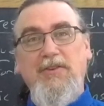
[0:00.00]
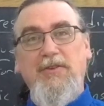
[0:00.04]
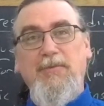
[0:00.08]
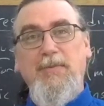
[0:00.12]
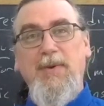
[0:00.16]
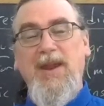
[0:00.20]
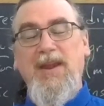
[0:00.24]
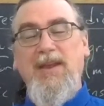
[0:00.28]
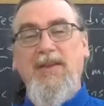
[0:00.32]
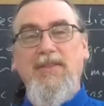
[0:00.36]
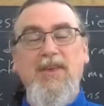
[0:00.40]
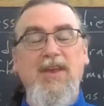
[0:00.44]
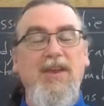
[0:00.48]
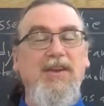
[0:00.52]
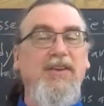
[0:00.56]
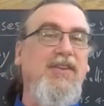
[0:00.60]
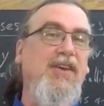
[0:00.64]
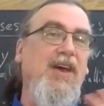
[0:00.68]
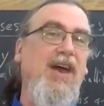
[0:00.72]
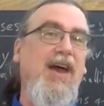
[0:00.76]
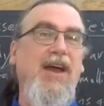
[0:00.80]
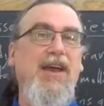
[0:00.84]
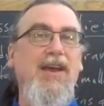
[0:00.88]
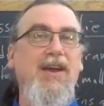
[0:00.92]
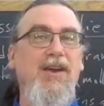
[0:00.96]
spending the
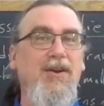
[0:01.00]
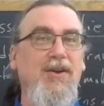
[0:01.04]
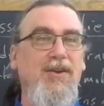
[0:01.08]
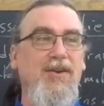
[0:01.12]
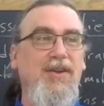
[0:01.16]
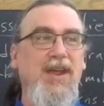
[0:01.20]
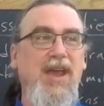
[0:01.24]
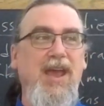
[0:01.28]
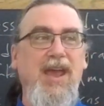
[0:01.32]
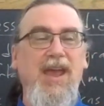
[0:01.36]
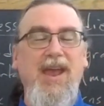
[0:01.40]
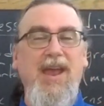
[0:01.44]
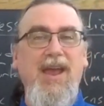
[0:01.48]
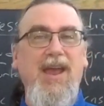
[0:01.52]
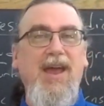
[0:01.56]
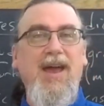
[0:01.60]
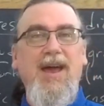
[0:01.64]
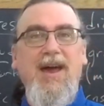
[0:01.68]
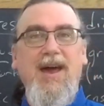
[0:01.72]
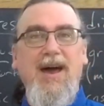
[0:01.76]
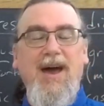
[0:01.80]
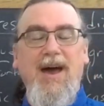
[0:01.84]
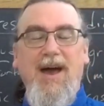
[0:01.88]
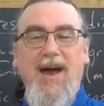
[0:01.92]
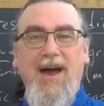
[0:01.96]
entire day
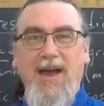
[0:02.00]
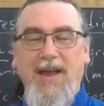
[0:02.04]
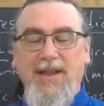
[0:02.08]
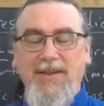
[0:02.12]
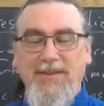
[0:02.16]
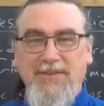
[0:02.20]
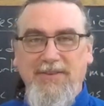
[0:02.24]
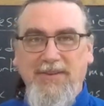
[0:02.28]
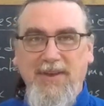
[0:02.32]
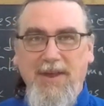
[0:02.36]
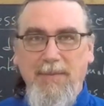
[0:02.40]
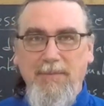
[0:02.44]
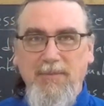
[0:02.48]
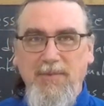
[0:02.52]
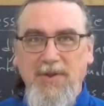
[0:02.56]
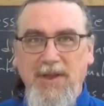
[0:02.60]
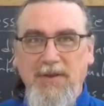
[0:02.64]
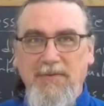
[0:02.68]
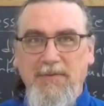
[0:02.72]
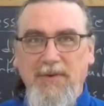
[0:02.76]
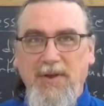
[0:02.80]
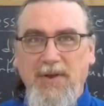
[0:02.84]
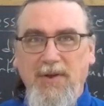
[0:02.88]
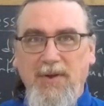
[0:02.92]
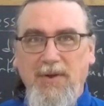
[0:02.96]
on some
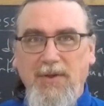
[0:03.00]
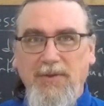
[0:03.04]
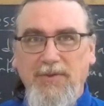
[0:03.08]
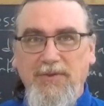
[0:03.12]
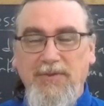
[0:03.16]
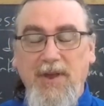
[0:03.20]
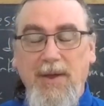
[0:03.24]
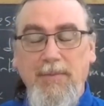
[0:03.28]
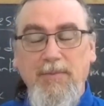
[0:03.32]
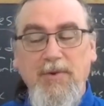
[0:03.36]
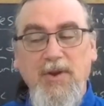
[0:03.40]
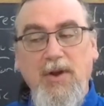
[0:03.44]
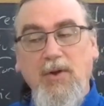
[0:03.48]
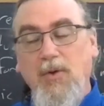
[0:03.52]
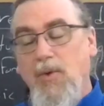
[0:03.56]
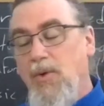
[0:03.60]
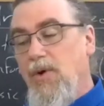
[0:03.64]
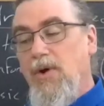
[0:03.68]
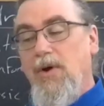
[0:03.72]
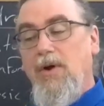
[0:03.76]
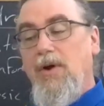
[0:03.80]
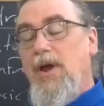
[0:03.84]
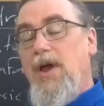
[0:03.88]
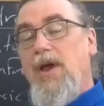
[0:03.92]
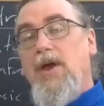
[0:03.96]
difficult subject.
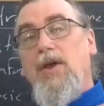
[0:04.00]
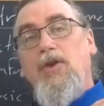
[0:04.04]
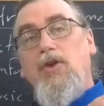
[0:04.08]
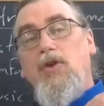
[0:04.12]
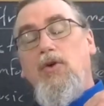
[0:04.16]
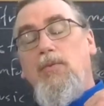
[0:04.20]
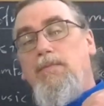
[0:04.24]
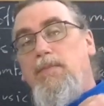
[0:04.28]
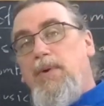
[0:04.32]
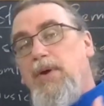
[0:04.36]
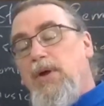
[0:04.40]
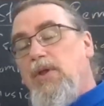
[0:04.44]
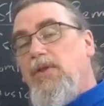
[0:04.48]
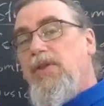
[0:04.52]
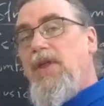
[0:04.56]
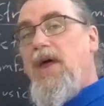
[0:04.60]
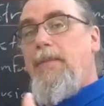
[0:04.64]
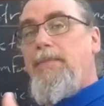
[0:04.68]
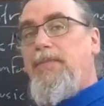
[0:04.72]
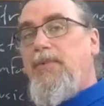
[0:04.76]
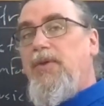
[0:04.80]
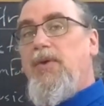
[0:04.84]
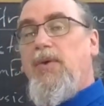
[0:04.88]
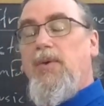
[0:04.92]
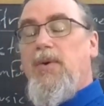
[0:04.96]
Or you build
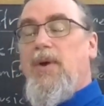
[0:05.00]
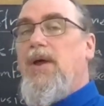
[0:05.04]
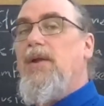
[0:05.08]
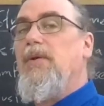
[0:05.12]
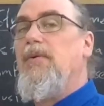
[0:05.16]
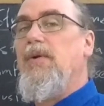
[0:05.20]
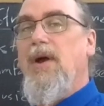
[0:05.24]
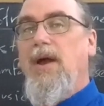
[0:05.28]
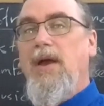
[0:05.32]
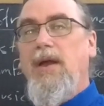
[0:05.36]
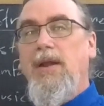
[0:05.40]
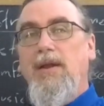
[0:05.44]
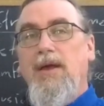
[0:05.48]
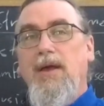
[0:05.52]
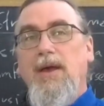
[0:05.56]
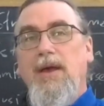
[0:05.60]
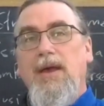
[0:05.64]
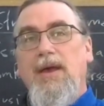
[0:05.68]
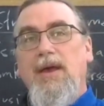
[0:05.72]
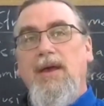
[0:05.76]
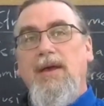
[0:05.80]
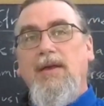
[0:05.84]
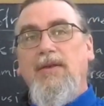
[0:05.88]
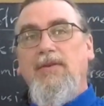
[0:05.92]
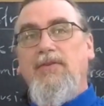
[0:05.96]
up to it, right?
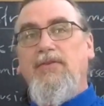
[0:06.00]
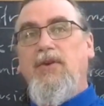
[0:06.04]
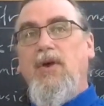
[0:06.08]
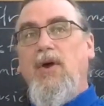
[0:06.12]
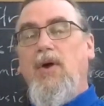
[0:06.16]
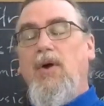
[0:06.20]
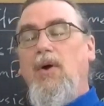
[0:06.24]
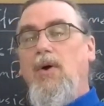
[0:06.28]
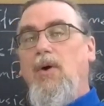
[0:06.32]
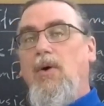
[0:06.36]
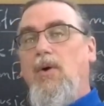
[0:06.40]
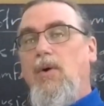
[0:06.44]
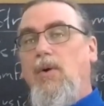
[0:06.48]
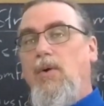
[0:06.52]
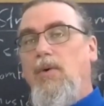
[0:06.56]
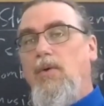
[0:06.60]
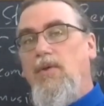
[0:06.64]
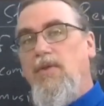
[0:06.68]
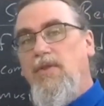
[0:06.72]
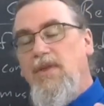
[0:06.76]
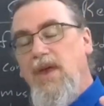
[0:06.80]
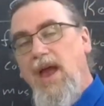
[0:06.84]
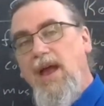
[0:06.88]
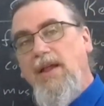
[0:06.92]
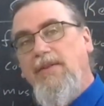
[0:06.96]

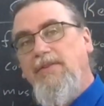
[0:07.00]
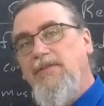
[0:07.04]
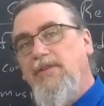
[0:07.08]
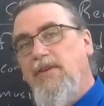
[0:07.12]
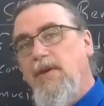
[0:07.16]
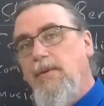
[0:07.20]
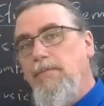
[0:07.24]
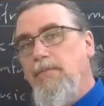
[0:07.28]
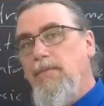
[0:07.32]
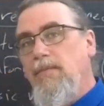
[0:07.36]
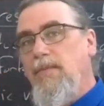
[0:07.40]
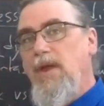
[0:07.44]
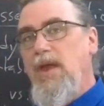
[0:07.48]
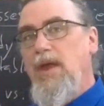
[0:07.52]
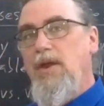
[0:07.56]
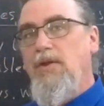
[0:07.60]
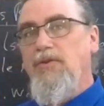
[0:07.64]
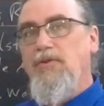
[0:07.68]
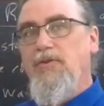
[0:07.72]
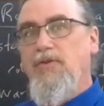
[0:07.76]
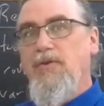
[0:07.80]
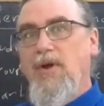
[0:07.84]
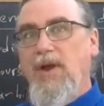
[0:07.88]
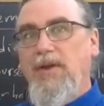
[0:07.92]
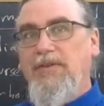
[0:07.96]
So that's some
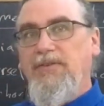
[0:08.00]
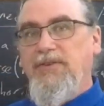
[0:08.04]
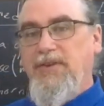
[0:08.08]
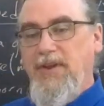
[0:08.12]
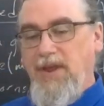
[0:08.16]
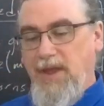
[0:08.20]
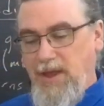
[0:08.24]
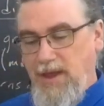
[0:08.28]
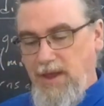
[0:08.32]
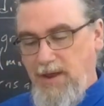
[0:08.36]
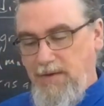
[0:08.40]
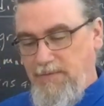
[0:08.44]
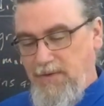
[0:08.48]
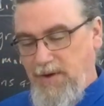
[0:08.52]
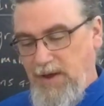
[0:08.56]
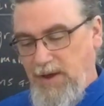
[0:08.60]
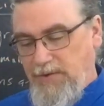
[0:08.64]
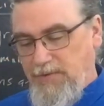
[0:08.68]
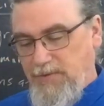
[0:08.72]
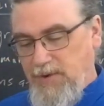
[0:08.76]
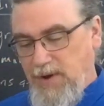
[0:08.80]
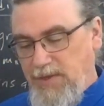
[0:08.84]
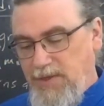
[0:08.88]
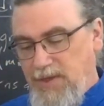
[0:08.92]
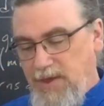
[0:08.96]
interesting
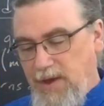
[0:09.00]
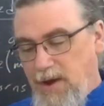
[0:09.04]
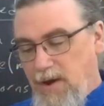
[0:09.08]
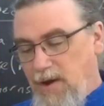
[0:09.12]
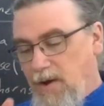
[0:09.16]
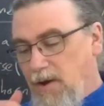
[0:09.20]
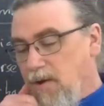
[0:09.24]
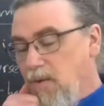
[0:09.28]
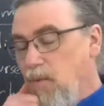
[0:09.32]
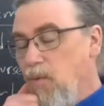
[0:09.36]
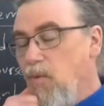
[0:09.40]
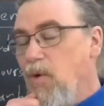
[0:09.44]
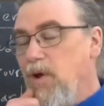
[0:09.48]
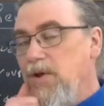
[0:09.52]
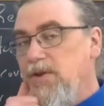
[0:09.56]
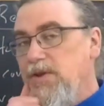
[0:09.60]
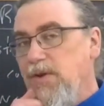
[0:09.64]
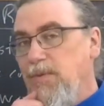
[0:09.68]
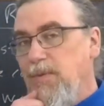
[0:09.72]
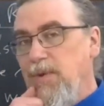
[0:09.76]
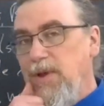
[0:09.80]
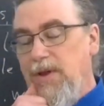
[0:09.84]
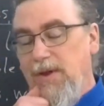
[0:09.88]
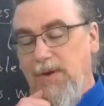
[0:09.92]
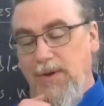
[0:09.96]
advice right there. What
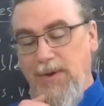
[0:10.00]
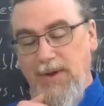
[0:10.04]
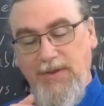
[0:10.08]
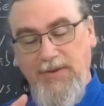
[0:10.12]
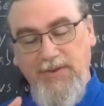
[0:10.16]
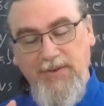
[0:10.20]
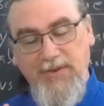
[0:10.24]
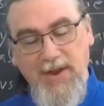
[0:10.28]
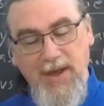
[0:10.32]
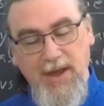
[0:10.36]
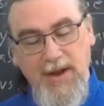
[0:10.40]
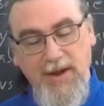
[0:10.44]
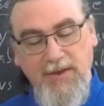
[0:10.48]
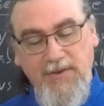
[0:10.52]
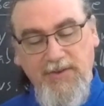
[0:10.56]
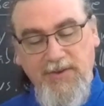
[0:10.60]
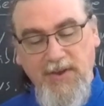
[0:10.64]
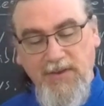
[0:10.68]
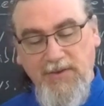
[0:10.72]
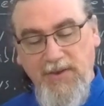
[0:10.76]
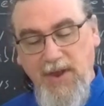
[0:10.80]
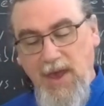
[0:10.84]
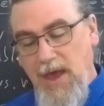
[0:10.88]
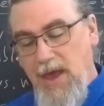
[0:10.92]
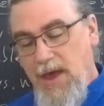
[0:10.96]
should we do instead? He
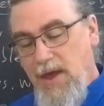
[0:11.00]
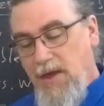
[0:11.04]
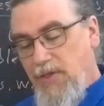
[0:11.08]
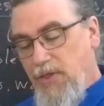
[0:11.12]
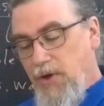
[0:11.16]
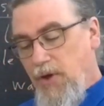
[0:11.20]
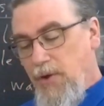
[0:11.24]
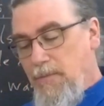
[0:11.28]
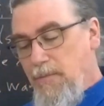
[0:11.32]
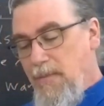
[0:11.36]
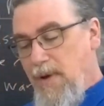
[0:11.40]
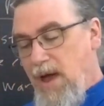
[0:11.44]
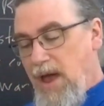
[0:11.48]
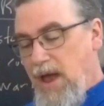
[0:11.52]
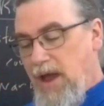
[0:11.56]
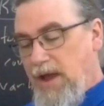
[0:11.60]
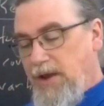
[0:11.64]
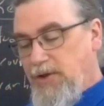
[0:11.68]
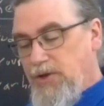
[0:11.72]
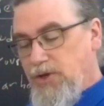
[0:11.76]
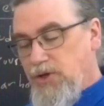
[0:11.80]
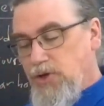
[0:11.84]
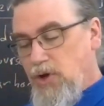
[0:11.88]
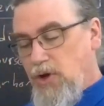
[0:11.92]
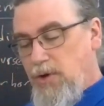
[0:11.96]
says their
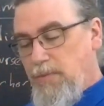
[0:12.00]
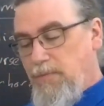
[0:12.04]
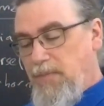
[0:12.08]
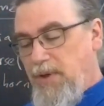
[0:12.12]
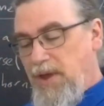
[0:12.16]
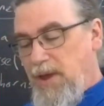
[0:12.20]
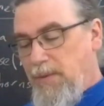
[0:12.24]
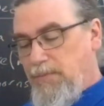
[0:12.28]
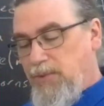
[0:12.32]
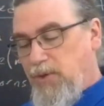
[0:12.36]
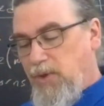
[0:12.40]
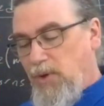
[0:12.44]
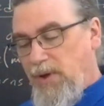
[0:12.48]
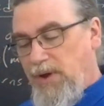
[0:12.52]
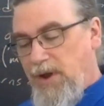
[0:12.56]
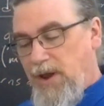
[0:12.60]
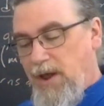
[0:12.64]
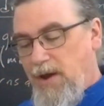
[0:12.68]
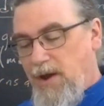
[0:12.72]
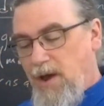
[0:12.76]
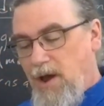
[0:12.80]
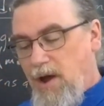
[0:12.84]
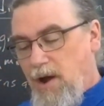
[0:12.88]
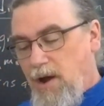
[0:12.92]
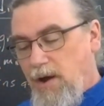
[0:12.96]
mind shouldn't be employed
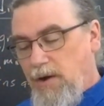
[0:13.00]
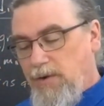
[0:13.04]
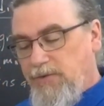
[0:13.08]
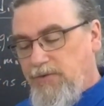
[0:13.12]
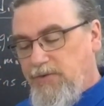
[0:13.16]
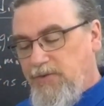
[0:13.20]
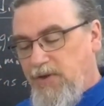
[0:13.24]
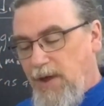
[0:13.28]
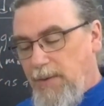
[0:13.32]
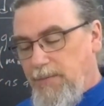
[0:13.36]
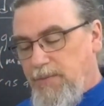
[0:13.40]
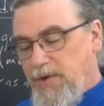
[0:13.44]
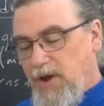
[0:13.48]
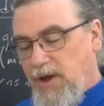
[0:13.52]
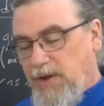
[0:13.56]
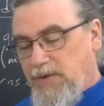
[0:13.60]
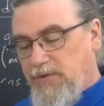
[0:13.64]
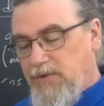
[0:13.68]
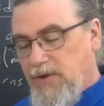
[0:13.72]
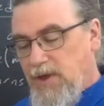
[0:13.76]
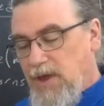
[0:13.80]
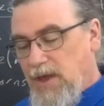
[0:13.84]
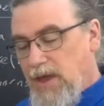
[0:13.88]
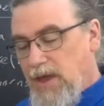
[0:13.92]
on hard subjects,